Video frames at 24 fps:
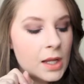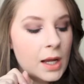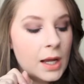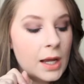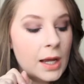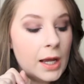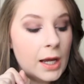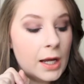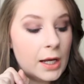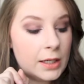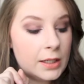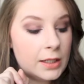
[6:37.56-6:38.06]

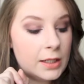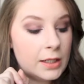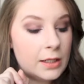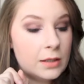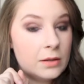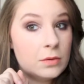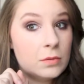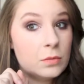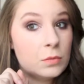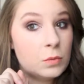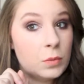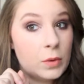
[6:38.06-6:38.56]
And
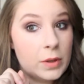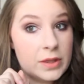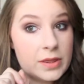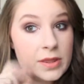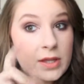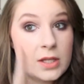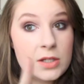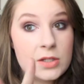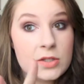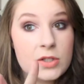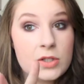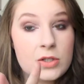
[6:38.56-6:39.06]

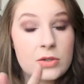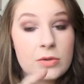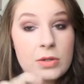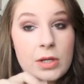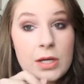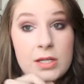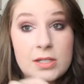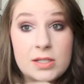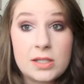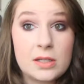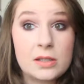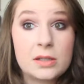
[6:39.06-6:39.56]
within 2
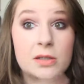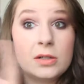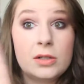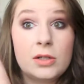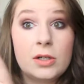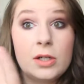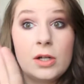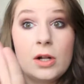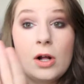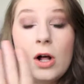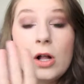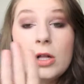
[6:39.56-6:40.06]
days, it
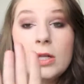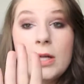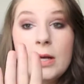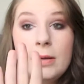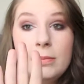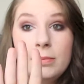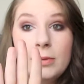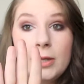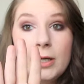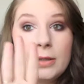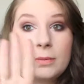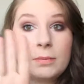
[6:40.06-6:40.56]
cleared it all
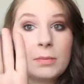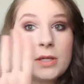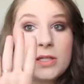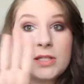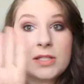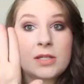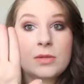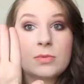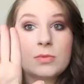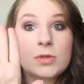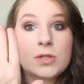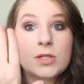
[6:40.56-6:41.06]
up. Like my
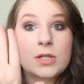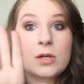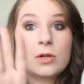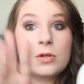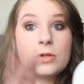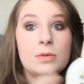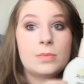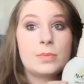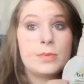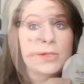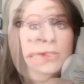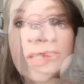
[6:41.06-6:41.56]
skin was
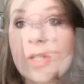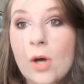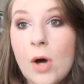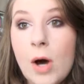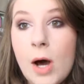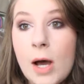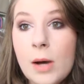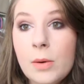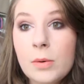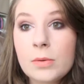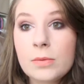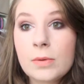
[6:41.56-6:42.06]
100%. So
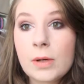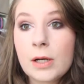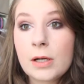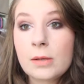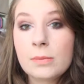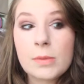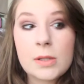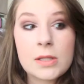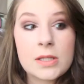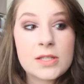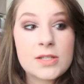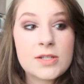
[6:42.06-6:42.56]
I would
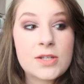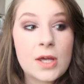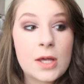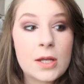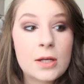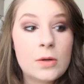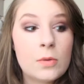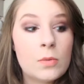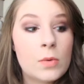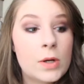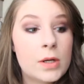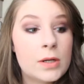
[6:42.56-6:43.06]
recommend this to
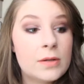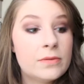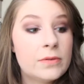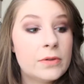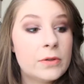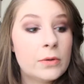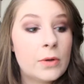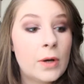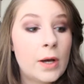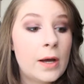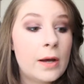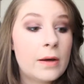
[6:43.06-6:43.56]
anyone if
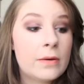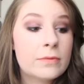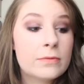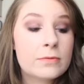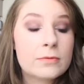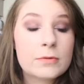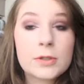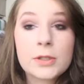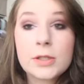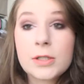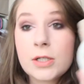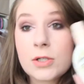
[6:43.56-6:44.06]
you have
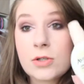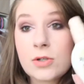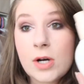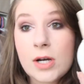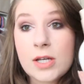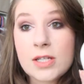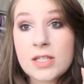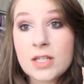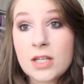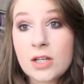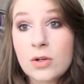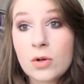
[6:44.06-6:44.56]
really dry
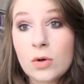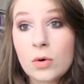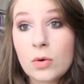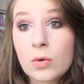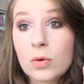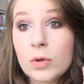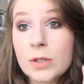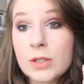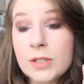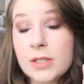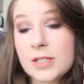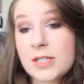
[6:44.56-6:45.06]
skin or
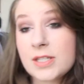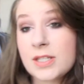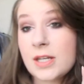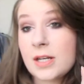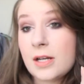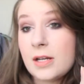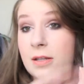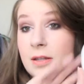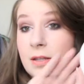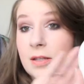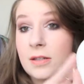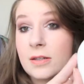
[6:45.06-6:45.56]
oily skin.
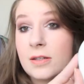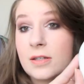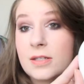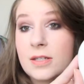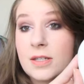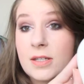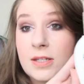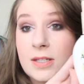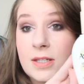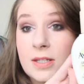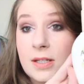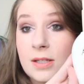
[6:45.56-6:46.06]
I think
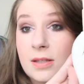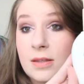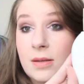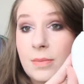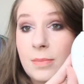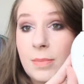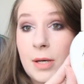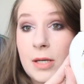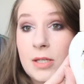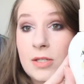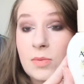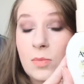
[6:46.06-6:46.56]
this is like the
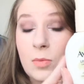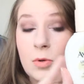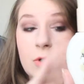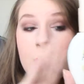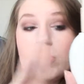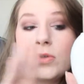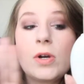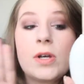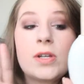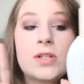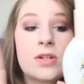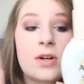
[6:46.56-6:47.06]
best
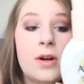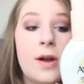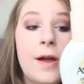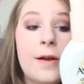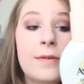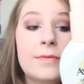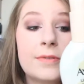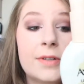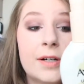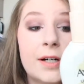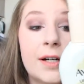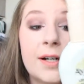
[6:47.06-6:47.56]
moisturizer
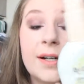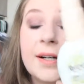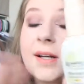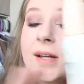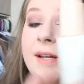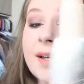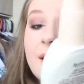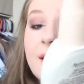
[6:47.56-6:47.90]
ever.